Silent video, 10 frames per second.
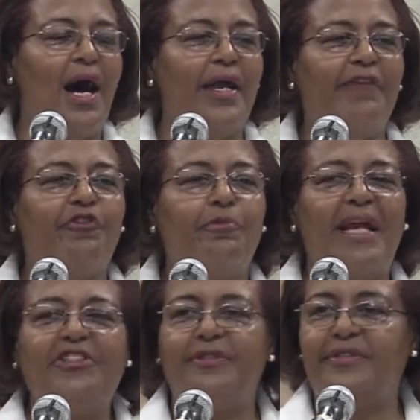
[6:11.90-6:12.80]

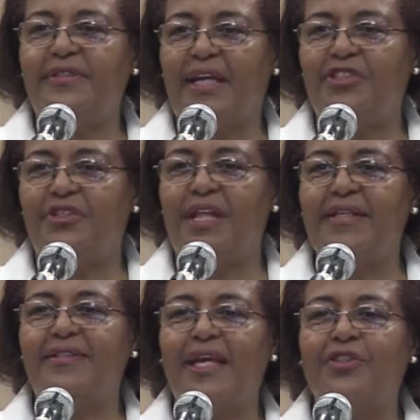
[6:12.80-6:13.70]
information section,
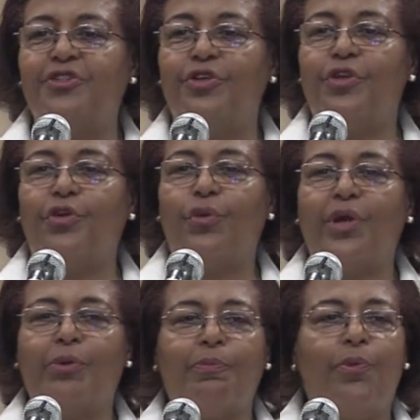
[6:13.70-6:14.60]
that section on your
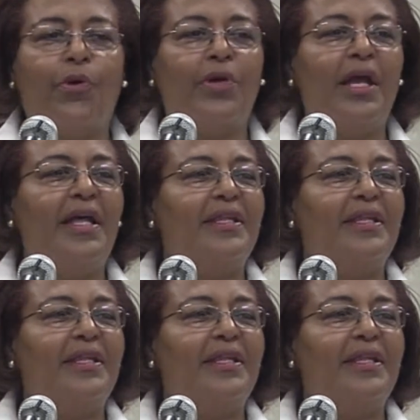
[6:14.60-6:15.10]
credit report